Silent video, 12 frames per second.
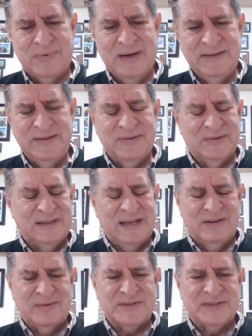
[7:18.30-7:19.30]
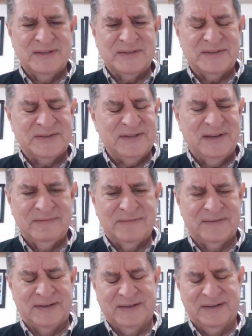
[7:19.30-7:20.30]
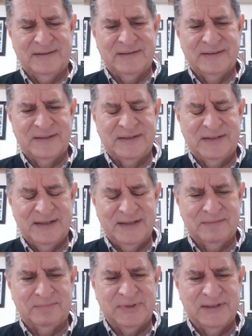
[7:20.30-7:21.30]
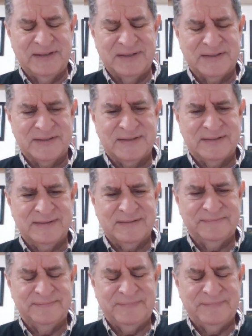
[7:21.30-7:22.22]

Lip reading: Why do you allow such suffering to take place?